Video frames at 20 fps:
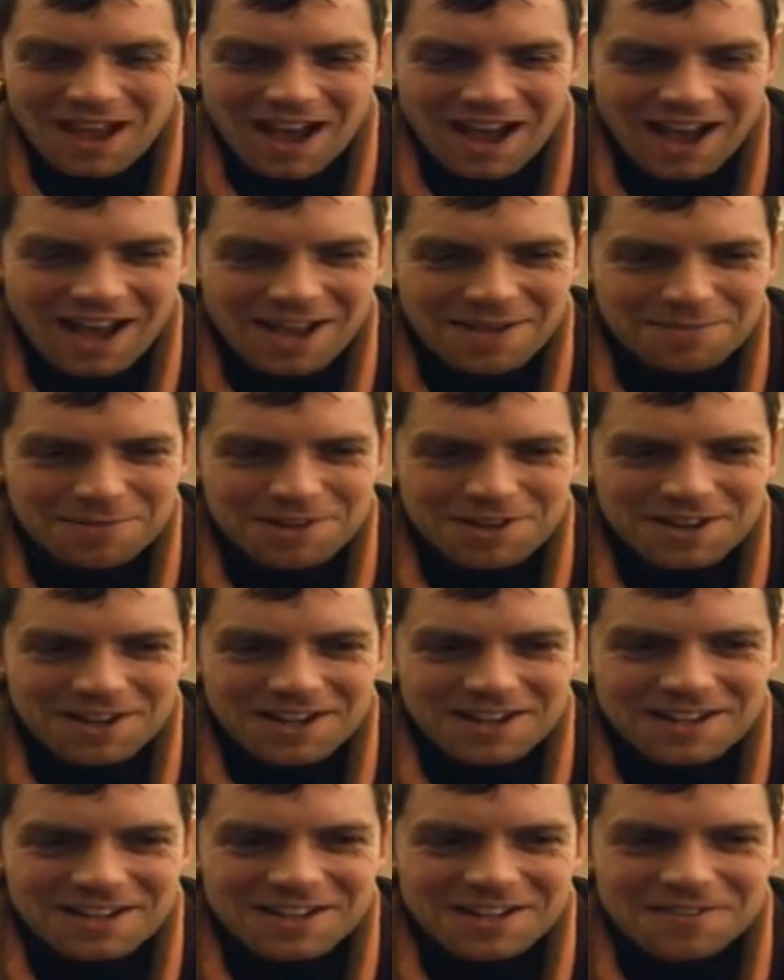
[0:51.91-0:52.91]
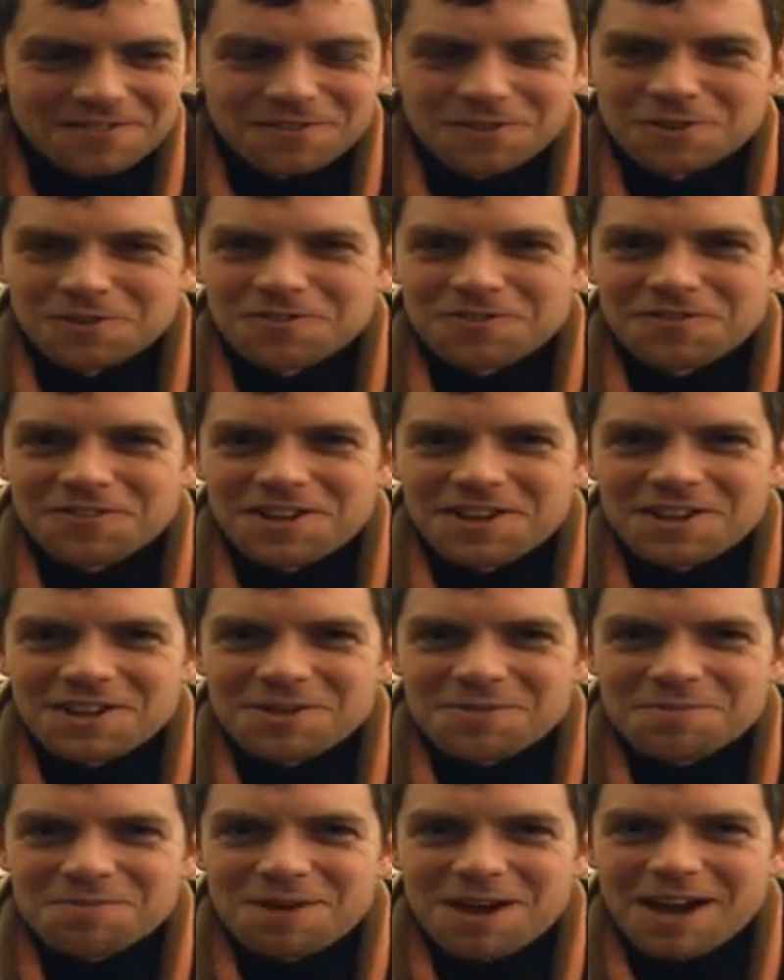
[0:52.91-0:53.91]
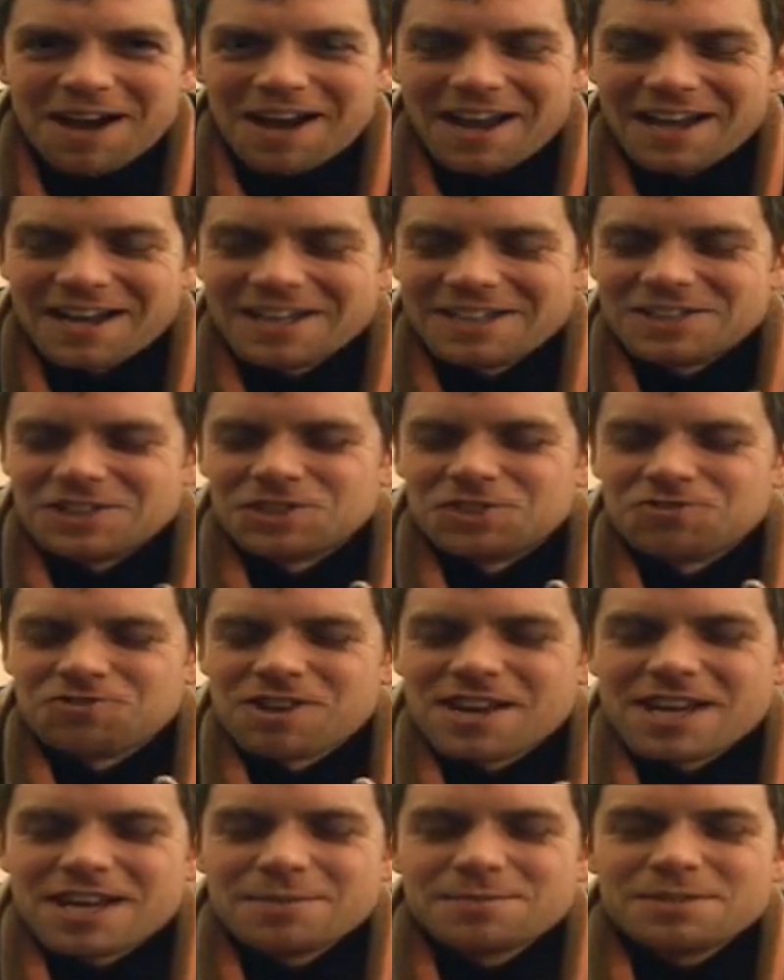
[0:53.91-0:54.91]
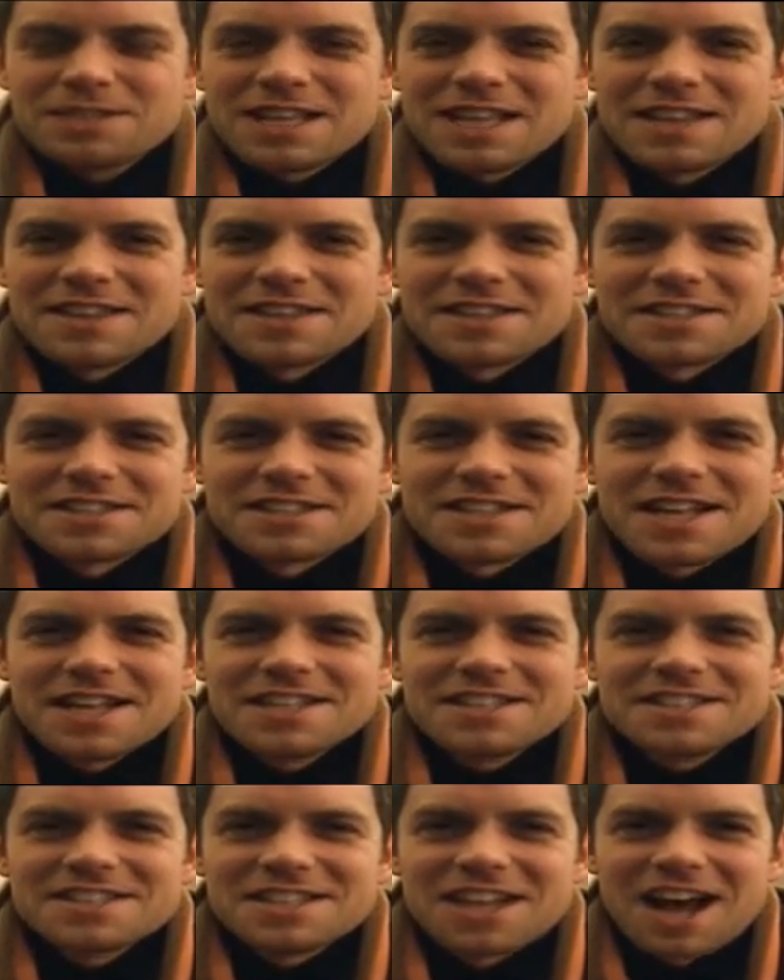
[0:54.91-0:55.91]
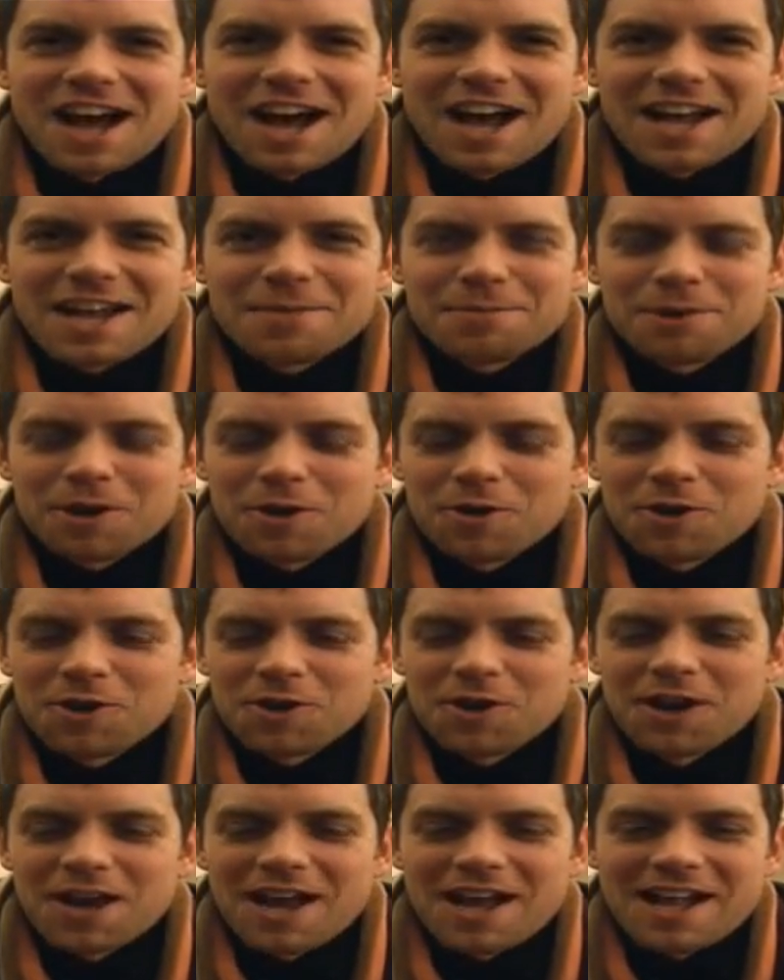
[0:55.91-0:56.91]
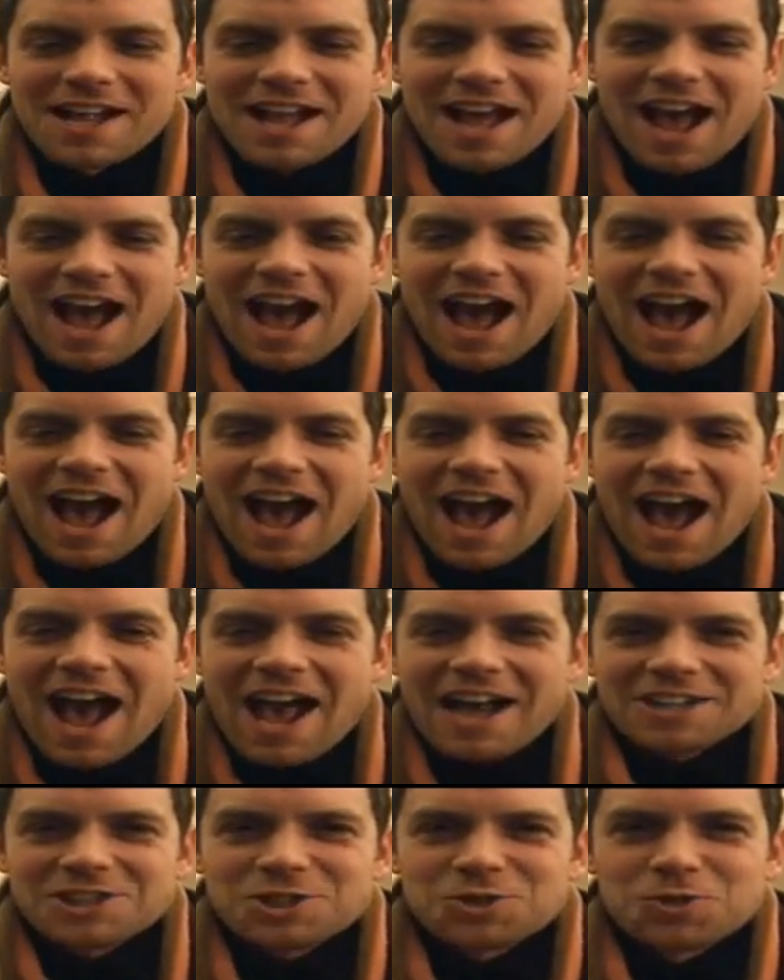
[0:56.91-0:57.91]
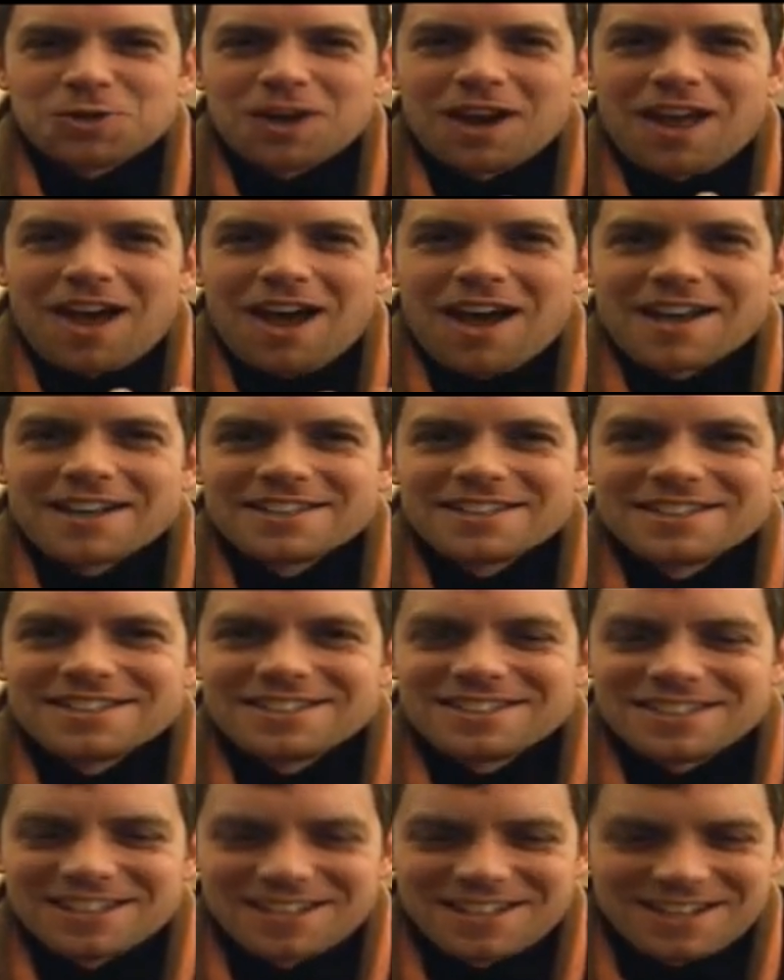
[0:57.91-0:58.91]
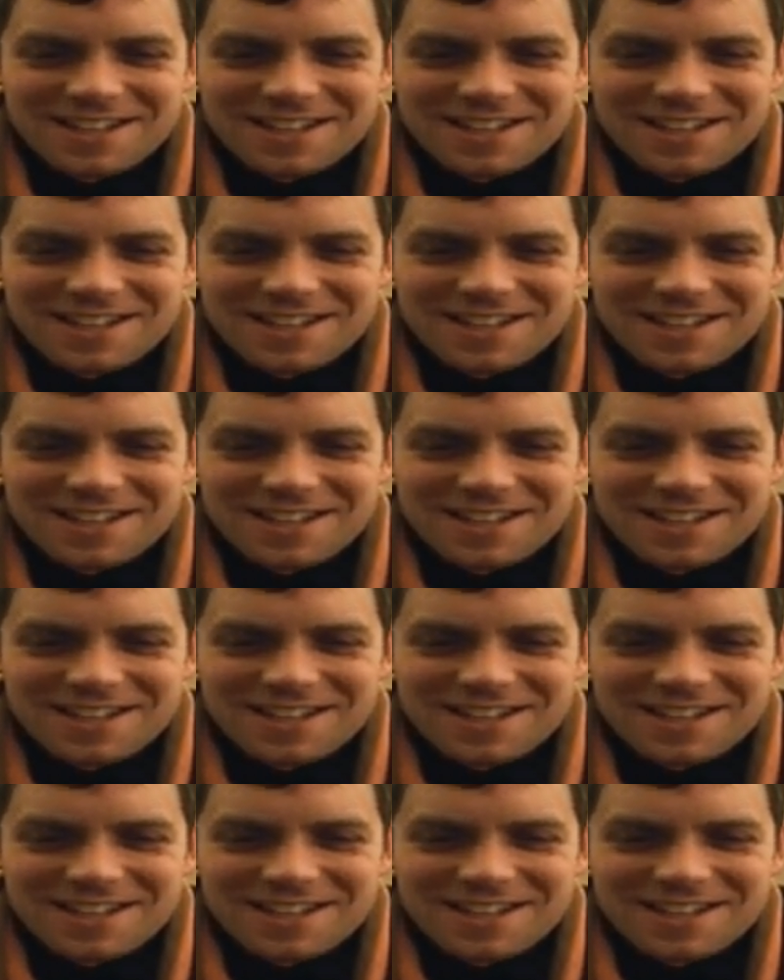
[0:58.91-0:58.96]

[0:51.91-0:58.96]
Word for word: I'm going to fulfill my dreams in the sense that I am going to actualize